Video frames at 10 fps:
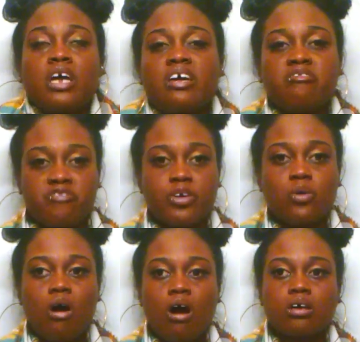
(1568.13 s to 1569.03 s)
If
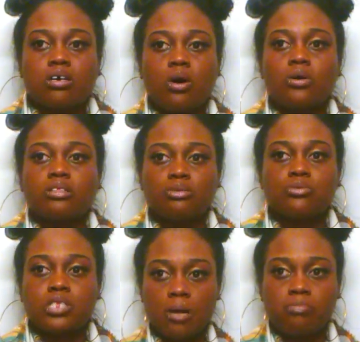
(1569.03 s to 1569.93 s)
you are going
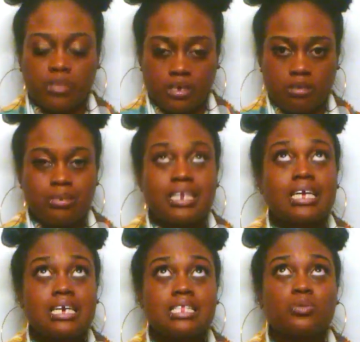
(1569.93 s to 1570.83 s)
through something,
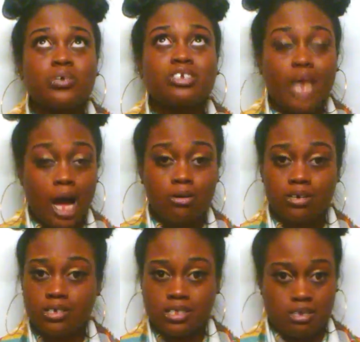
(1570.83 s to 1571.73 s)
please reach
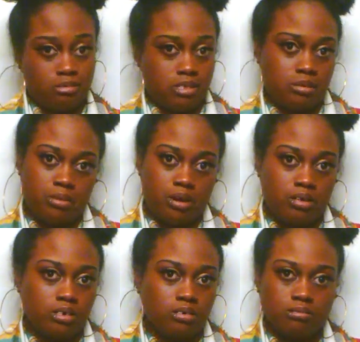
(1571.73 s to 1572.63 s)
out and tell
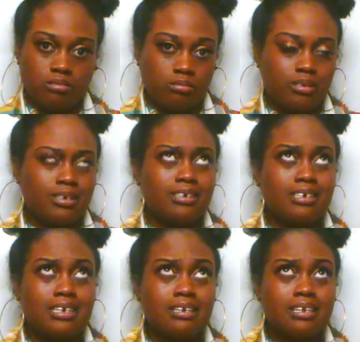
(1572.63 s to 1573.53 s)
somebody.
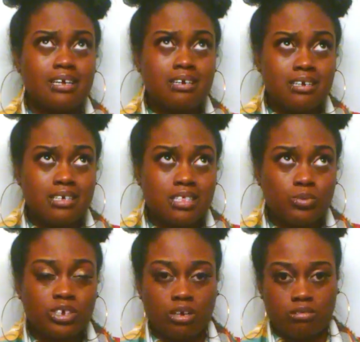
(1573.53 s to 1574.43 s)

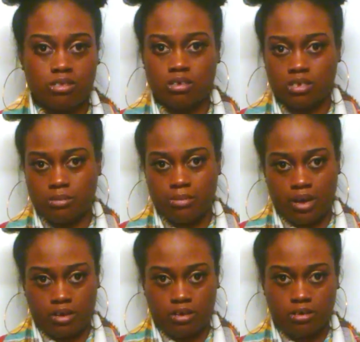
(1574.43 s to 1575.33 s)
Please reach out and tell
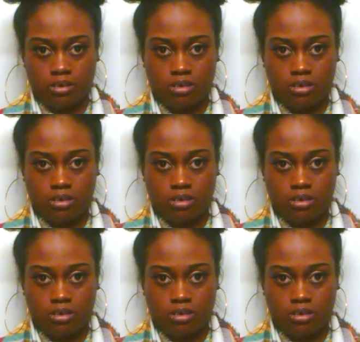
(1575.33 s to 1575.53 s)
somebody.